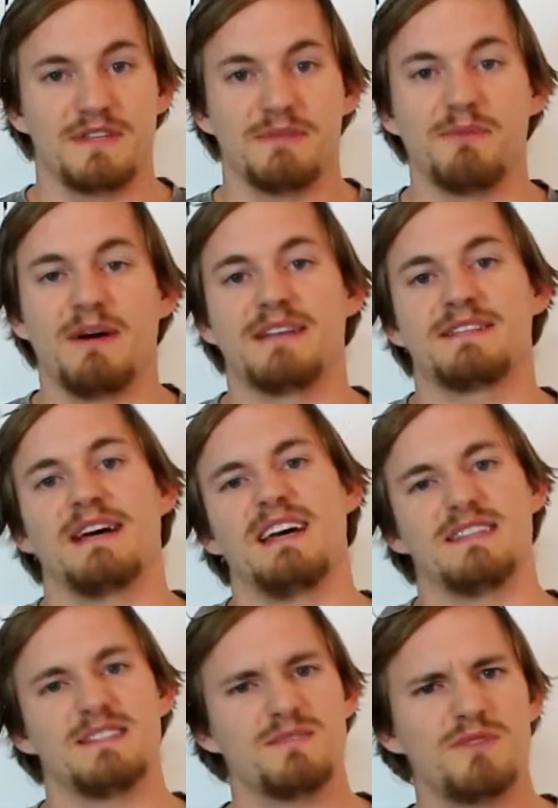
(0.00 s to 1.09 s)
someone my
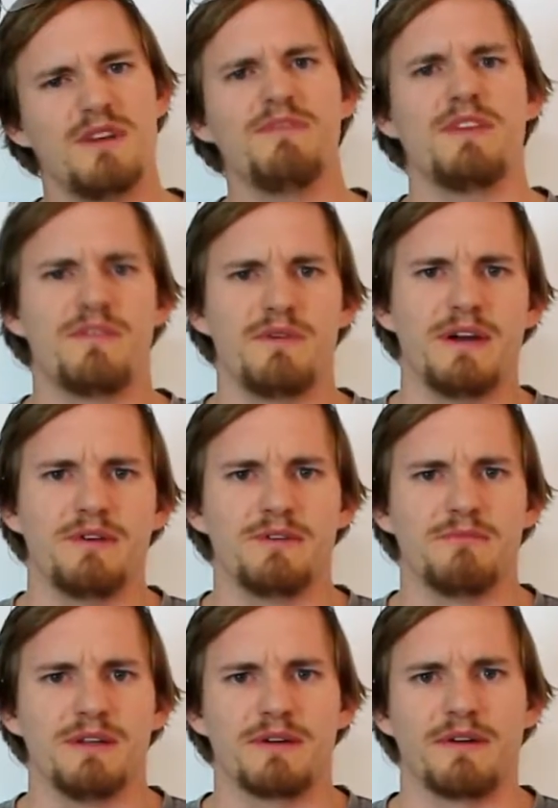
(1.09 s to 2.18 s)
size is roughly 300
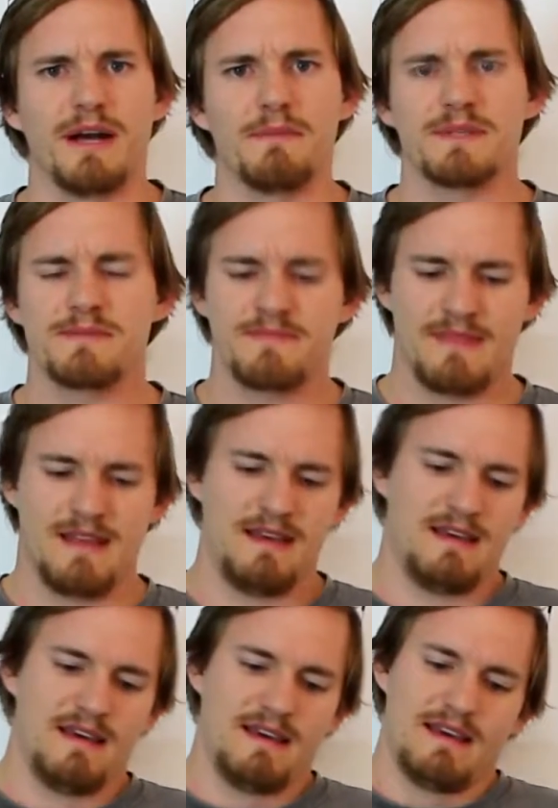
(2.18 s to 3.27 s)
milligrams,
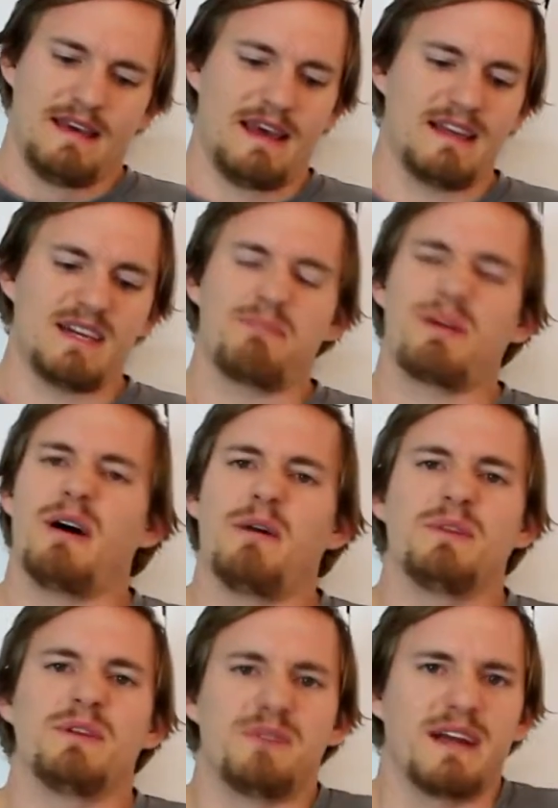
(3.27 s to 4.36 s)
and I
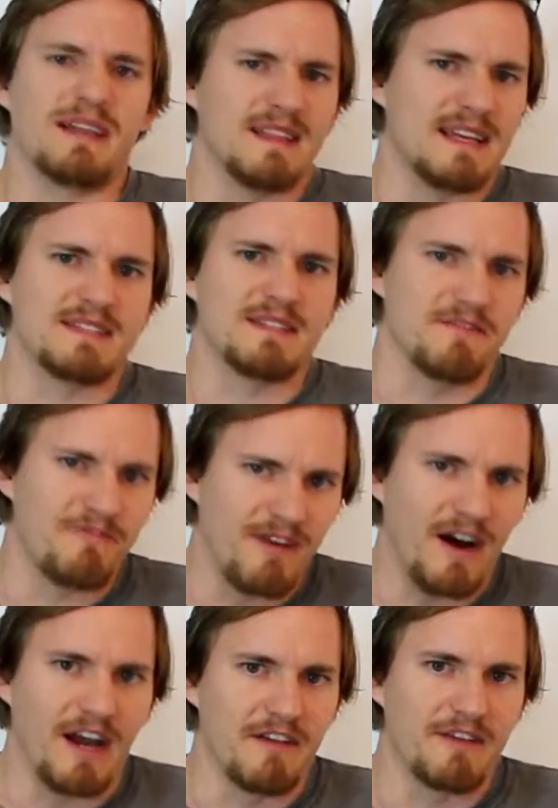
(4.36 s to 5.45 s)
probably drank less than
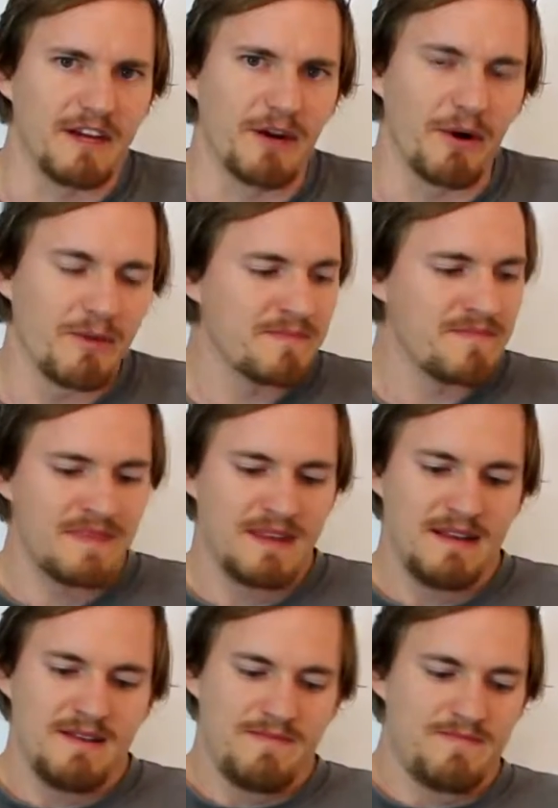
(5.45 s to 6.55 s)
5 here.
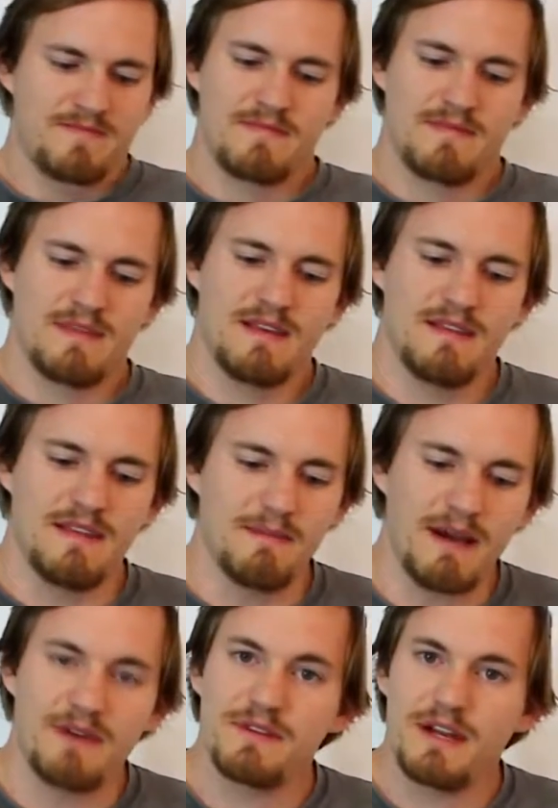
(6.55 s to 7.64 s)
The
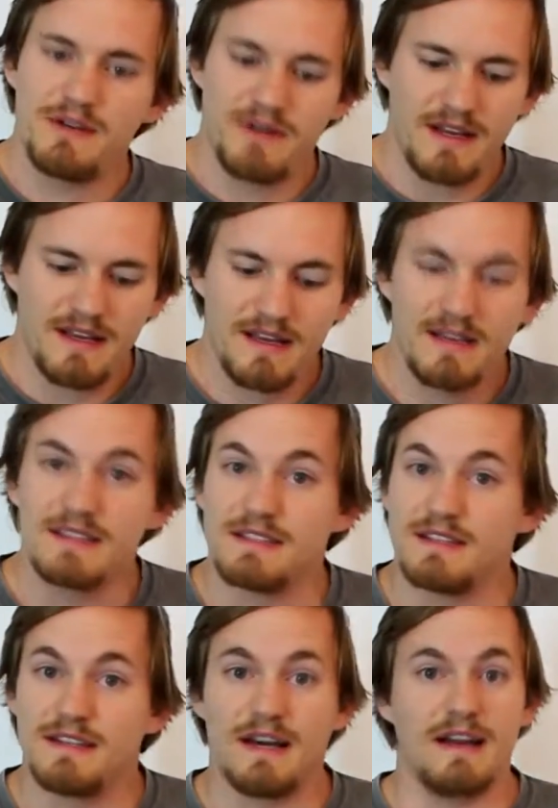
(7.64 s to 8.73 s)
amount that I drank is
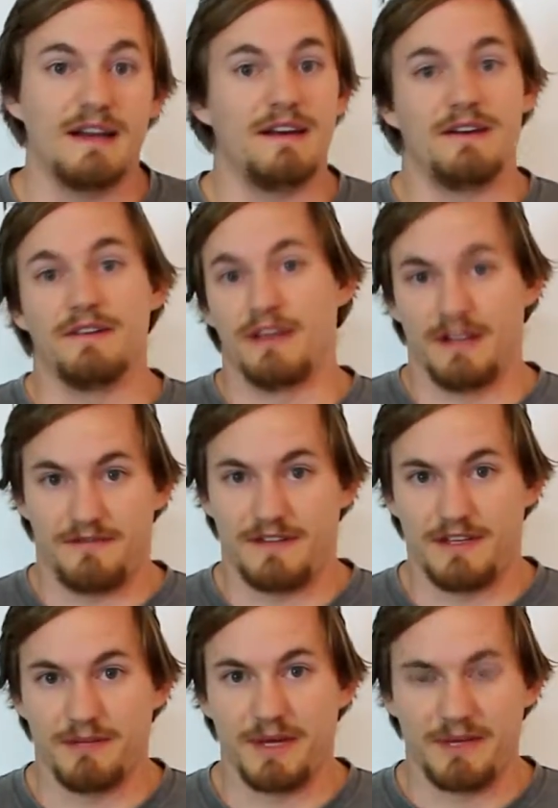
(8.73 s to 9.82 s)
not nearly enough to
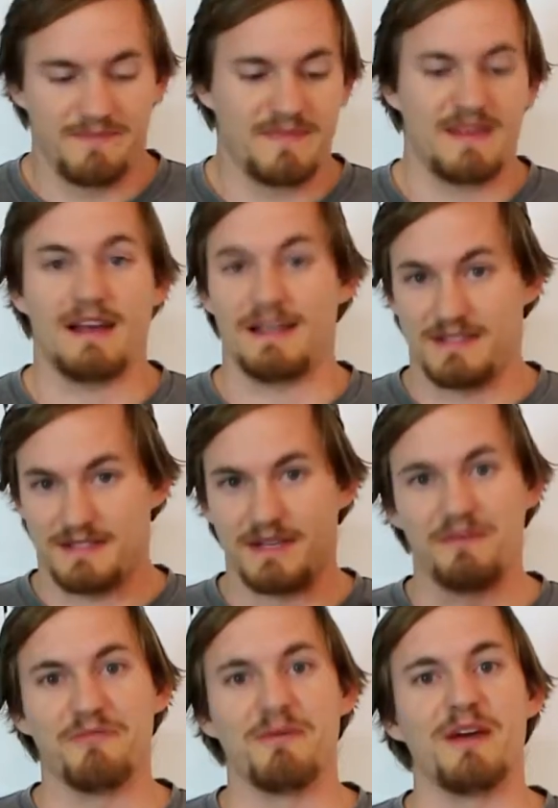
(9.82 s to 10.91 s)
kill me, as
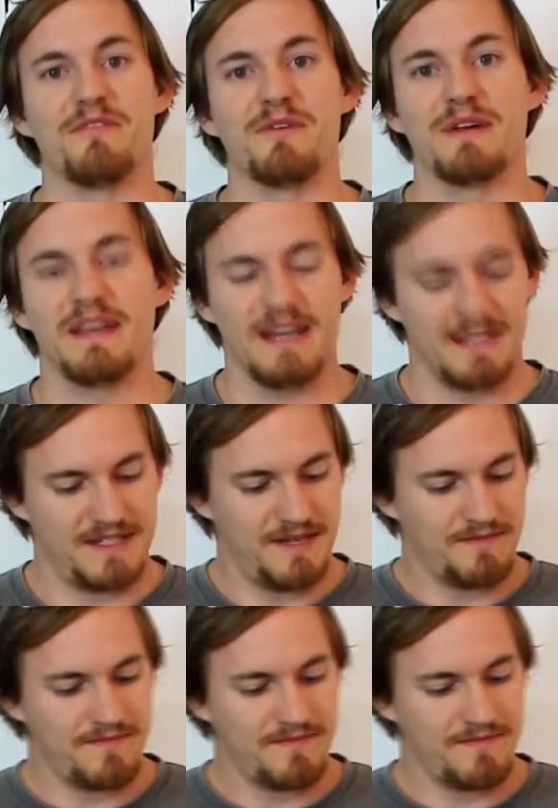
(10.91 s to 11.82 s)
some of you may have already guessed.